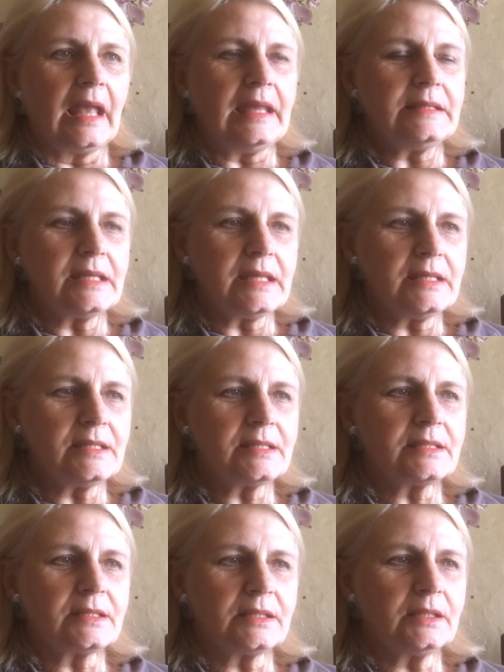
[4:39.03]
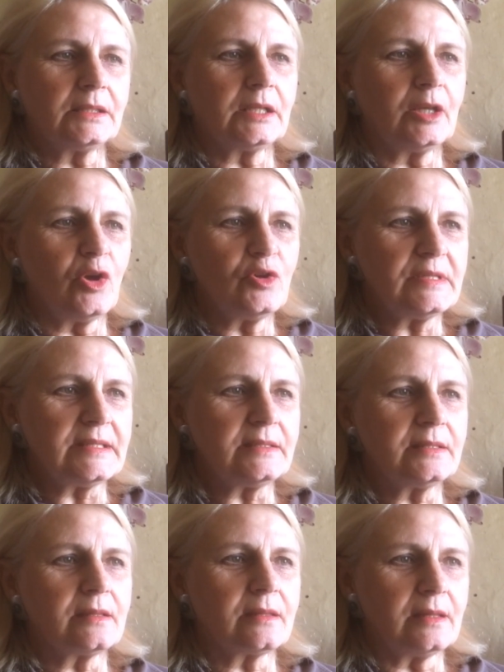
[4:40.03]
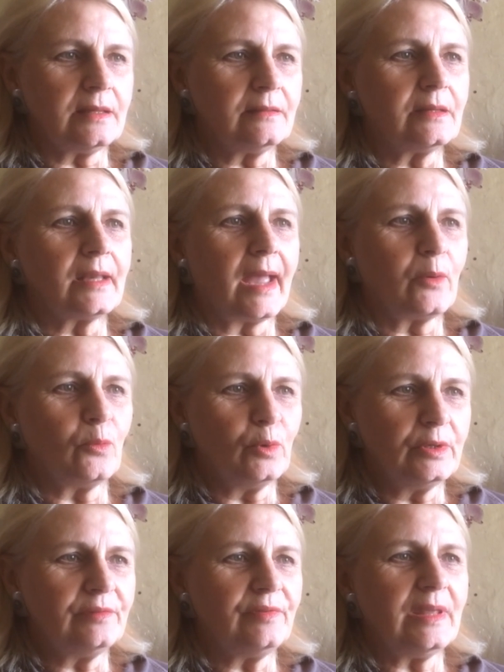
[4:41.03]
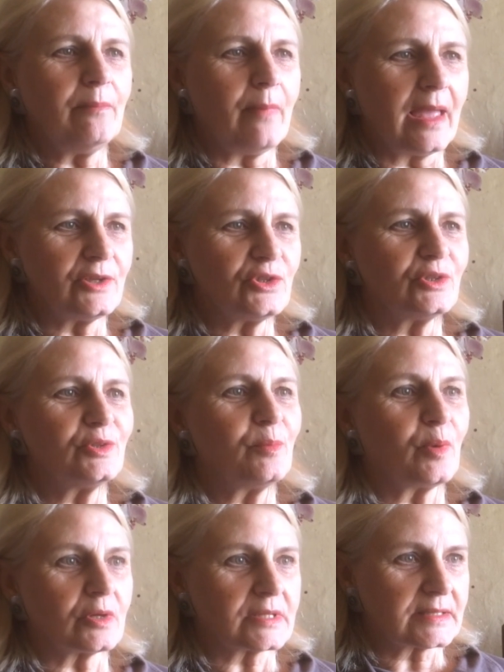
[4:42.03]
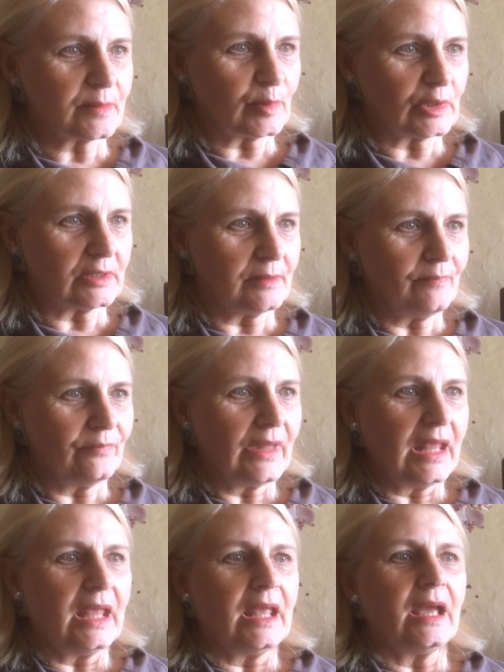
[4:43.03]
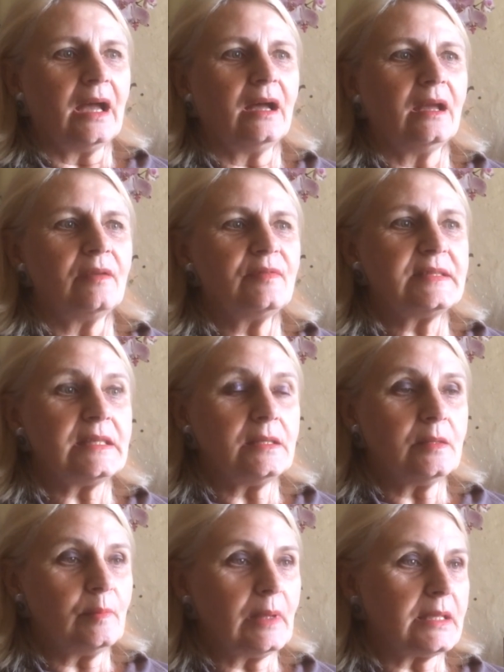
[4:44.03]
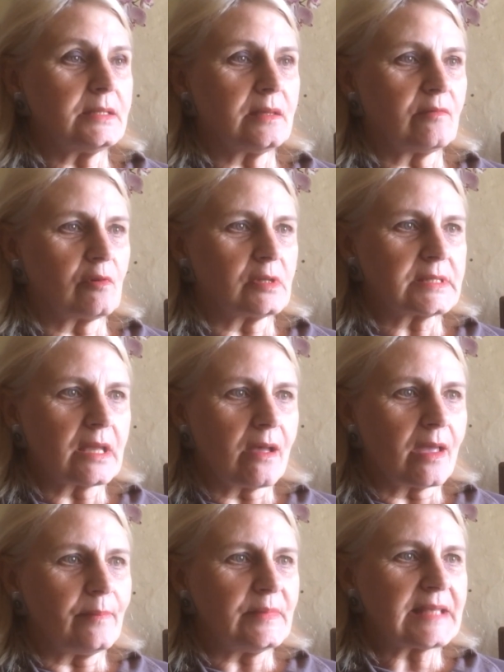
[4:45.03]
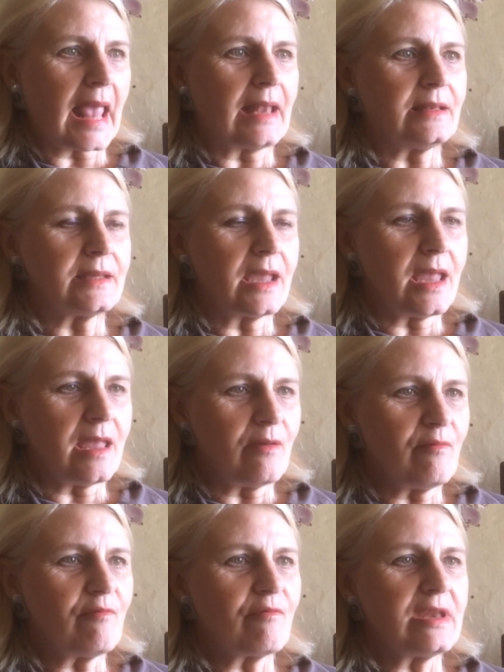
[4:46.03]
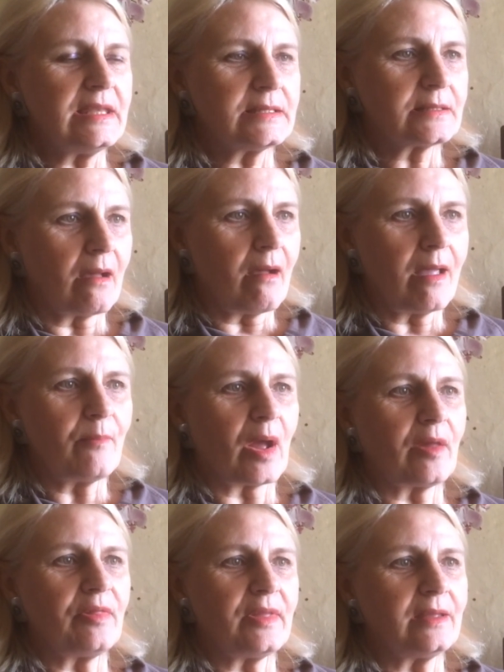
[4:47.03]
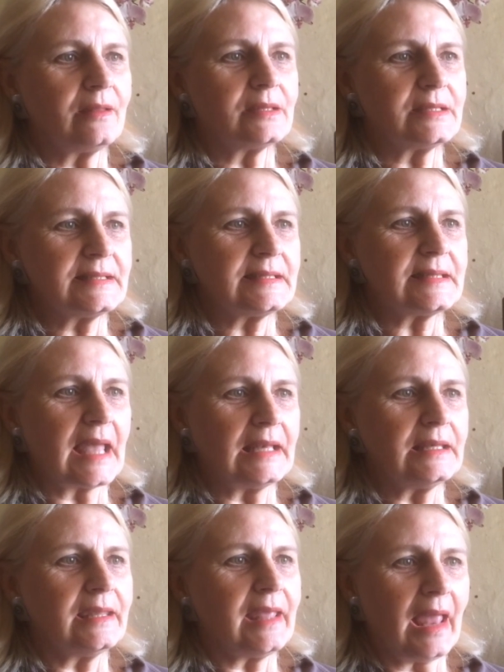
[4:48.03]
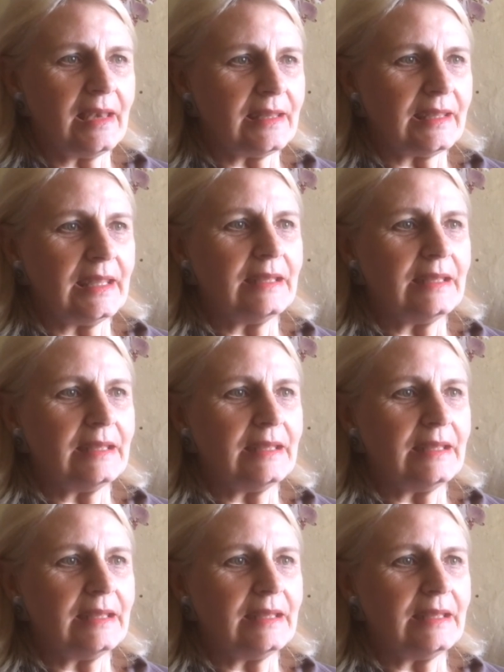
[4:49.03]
It is the closest thing that I would have imagined possible. I've seen the play several times, and every time I think this is uncanny.